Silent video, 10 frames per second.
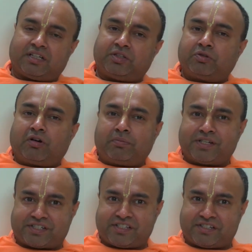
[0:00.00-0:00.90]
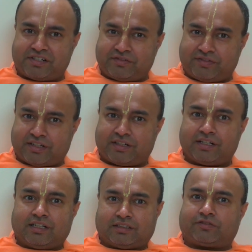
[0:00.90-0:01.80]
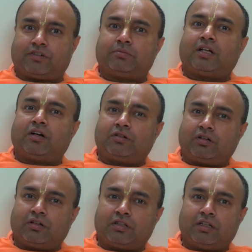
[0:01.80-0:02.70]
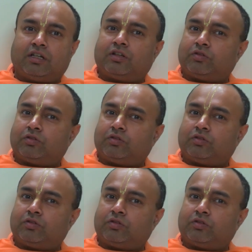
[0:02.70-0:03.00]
a no objection certificate that from now on